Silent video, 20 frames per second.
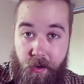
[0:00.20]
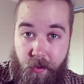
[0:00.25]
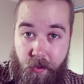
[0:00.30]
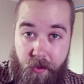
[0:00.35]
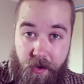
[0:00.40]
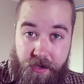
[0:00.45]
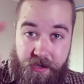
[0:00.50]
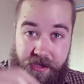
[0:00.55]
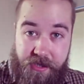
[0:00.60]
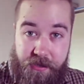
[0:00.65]

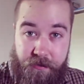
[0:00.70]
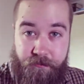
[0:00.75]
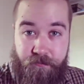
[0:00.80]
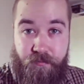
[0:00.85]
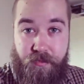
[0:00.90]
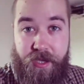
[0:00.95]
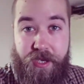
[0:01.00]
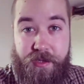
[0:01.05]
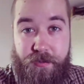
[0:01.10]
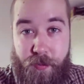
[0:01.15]
Alrighty,
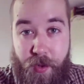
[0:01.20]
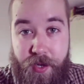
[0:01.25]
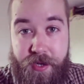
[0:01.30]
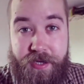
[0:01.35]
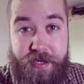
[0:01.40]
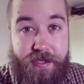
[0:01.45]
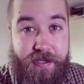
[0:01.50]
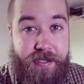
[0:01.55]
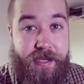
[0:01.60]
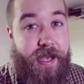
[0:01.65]
it's
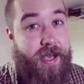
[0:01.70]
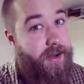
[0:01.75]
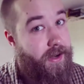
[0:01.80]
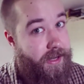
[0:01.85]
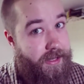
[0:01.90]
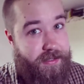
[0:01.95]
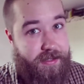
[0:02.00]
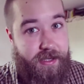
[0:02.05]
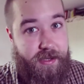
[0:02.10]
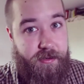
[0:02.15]
Perdix, and
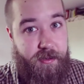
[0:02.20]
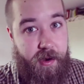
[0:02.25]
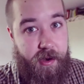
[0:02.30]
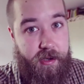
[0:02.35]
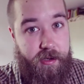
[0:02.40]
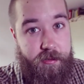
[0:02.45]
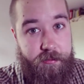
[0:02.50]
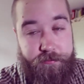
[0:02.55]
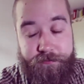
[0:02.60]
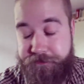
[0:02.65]
let's get
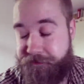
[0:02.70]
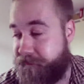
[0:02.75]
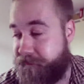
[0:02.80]
cracking.